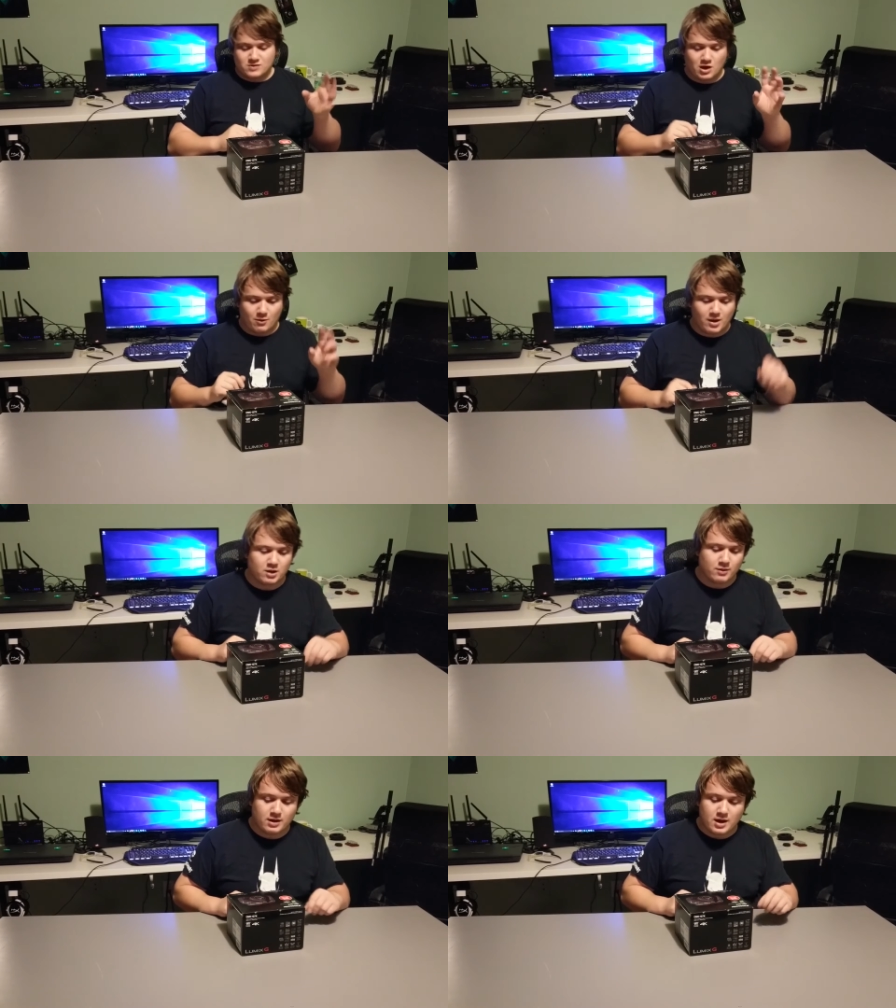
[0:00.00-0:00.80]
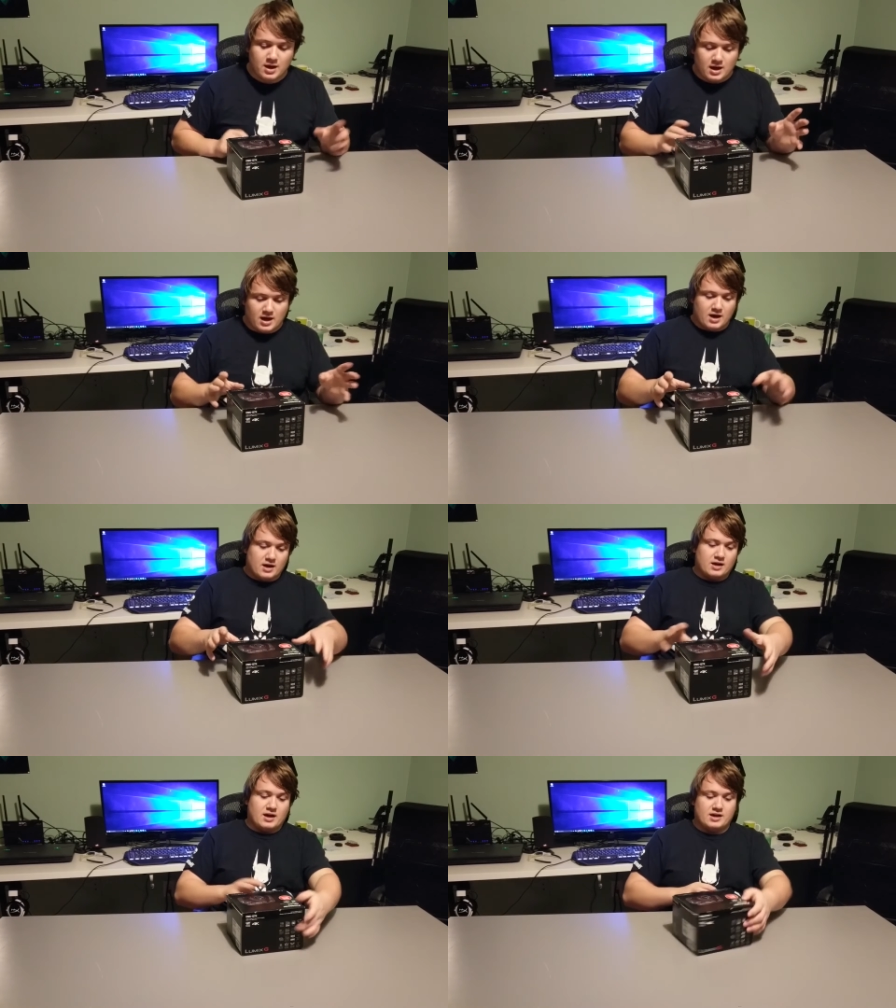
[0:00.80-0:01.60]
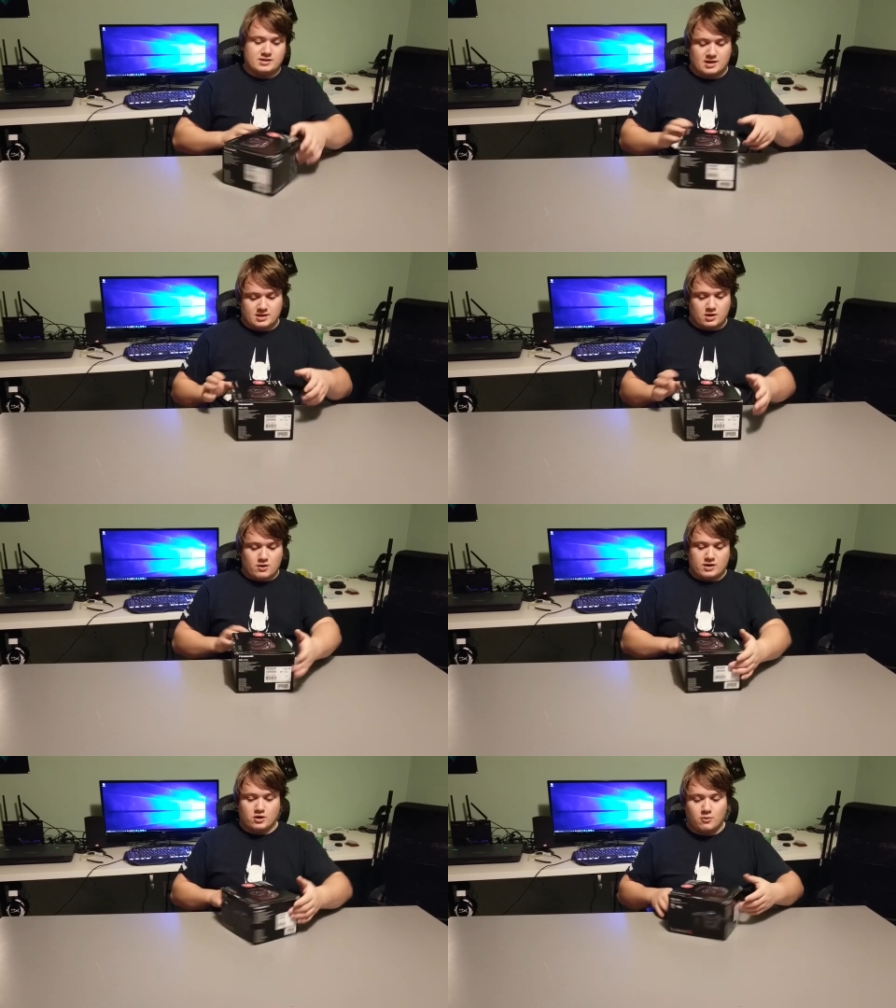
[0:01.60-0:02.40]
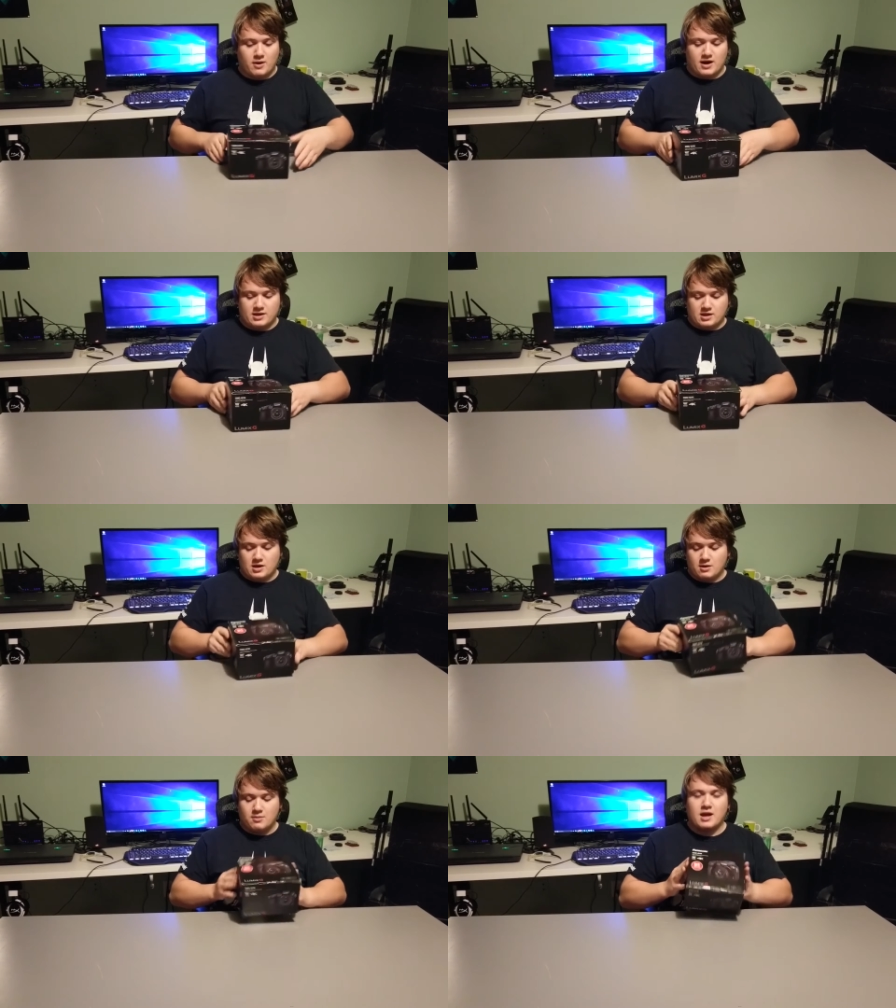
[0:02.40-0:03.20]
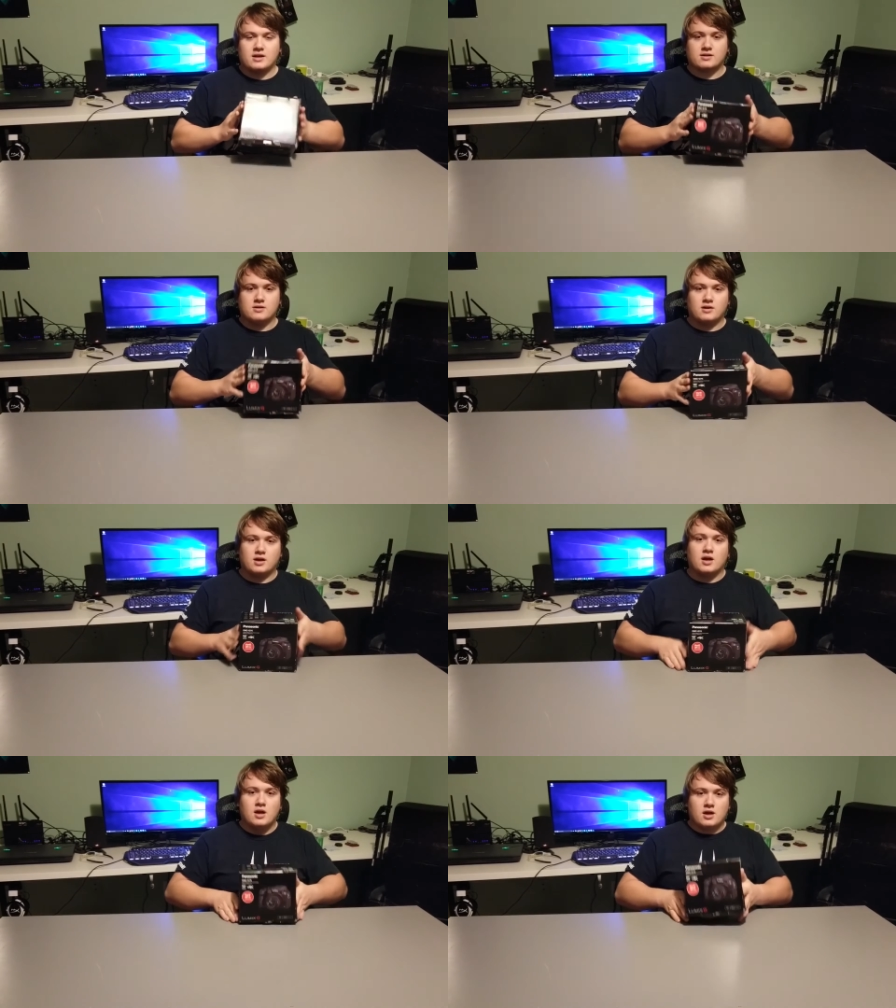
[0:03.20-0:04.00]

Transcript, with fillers: So anyway, uh, I decided to go ahead and go buy the Panasonic